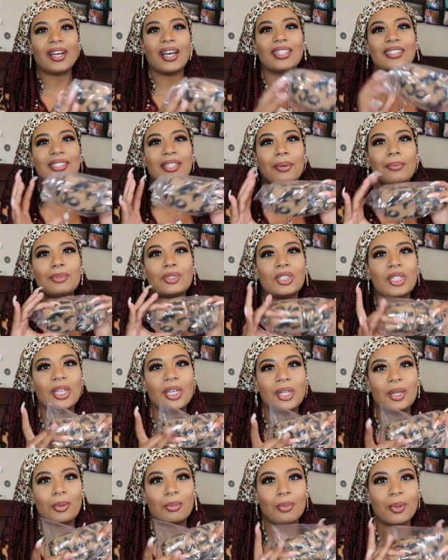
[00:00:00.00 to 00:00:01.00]
got some
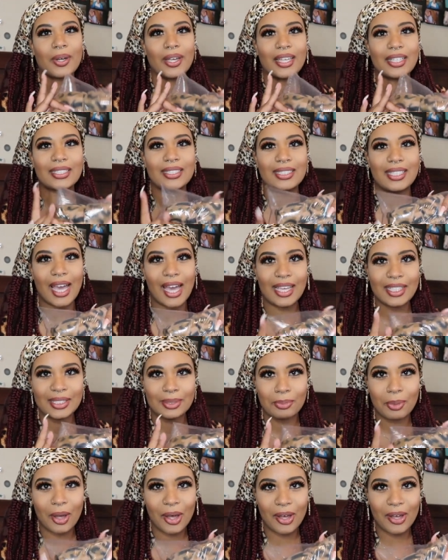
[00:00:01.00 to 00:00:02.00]
cheetah print dice
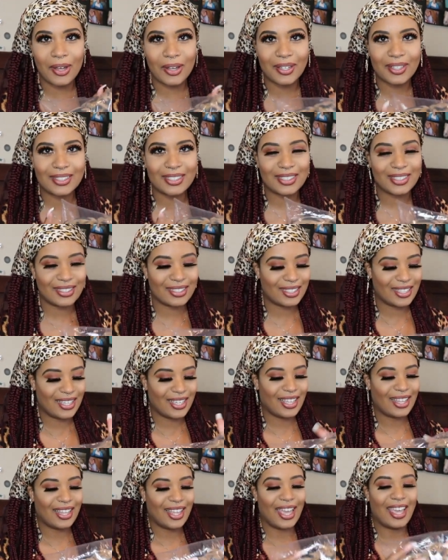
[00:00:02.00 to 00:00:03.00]
balls,
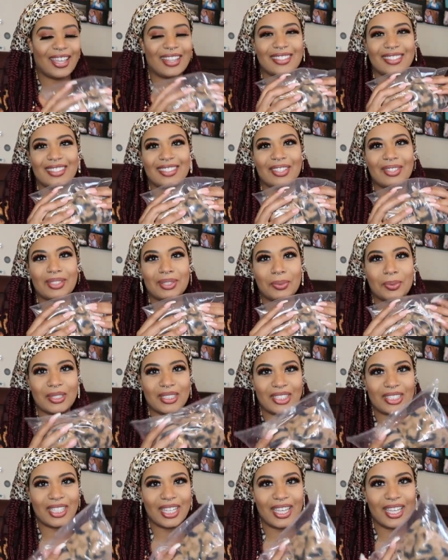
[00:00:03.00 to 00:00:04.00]
and they're so
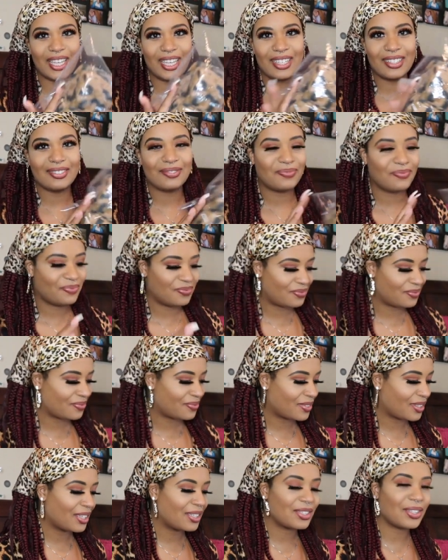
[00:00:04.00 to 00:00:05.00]
squishy.
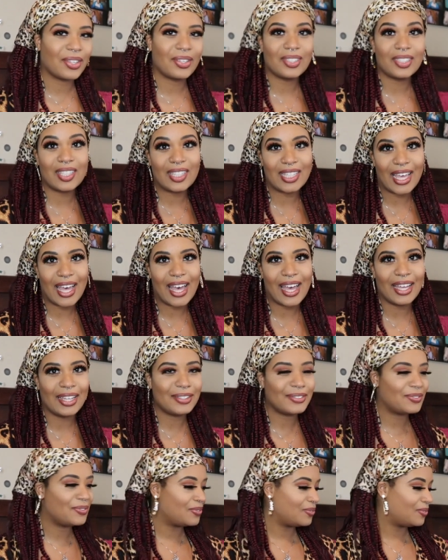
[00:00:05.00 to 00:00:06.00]
So there's that.